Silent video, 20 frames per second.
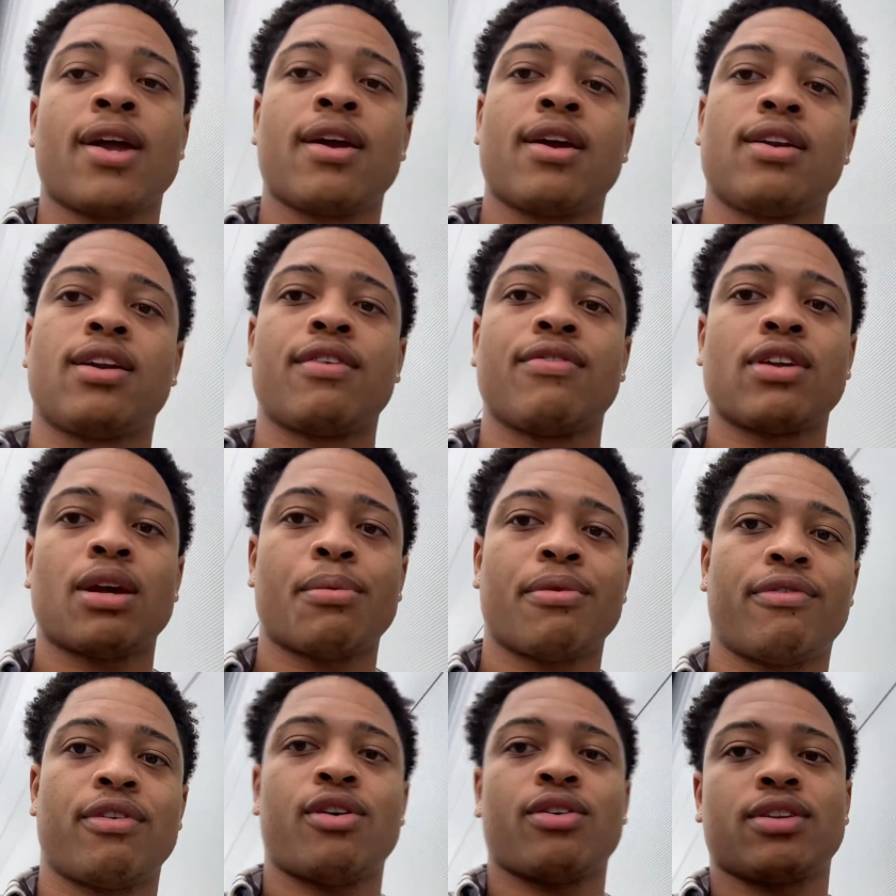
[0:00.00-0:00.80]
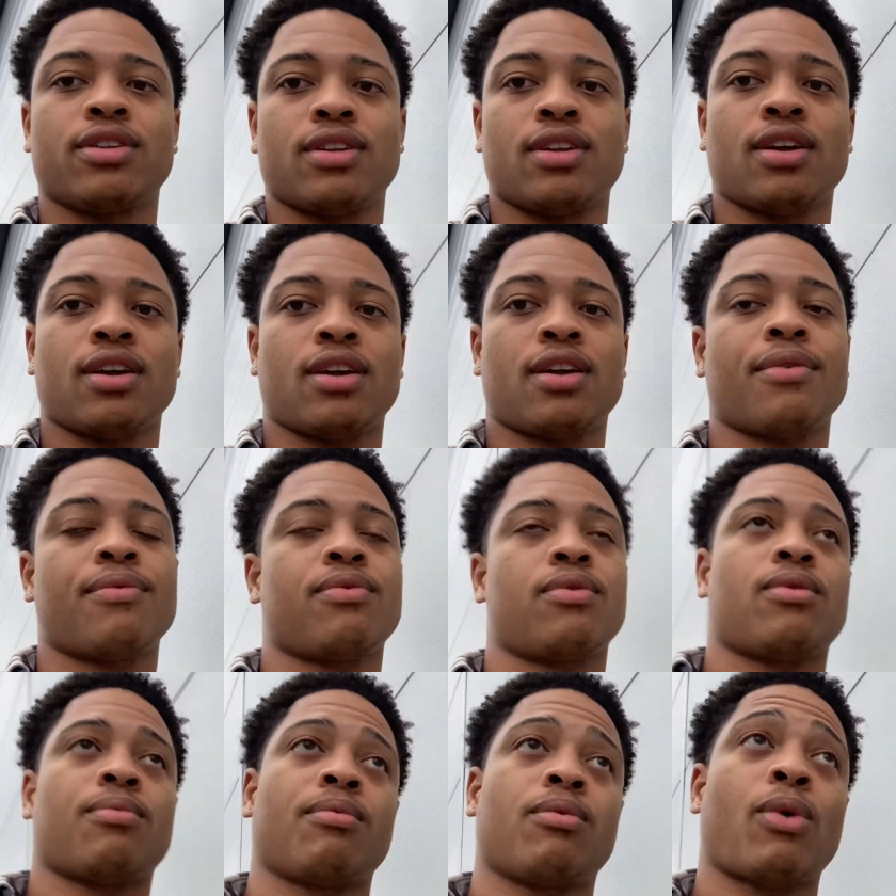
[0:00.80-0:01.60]
different type of vlog today.
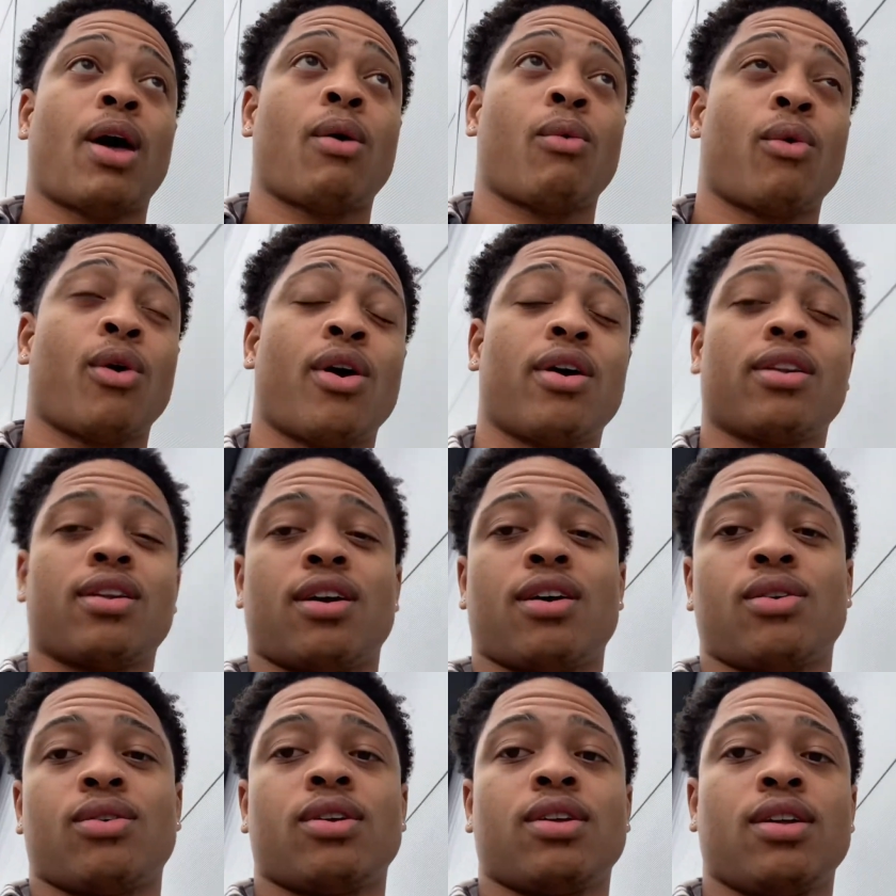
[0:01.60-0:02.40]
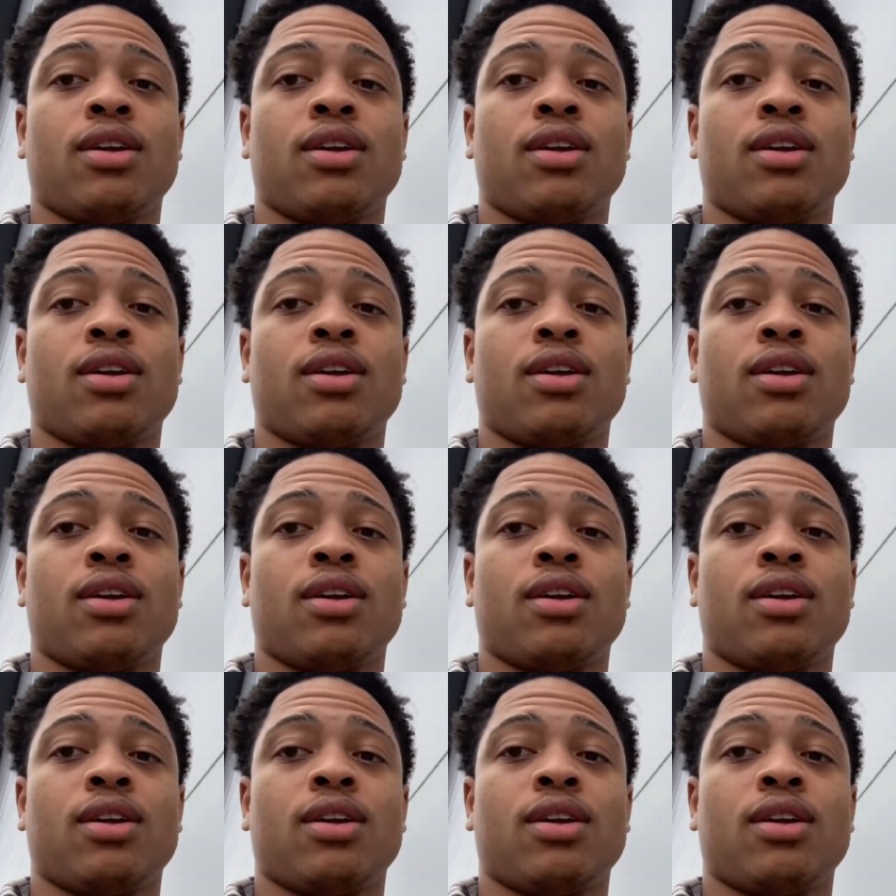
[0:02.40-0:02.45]
We're at work now,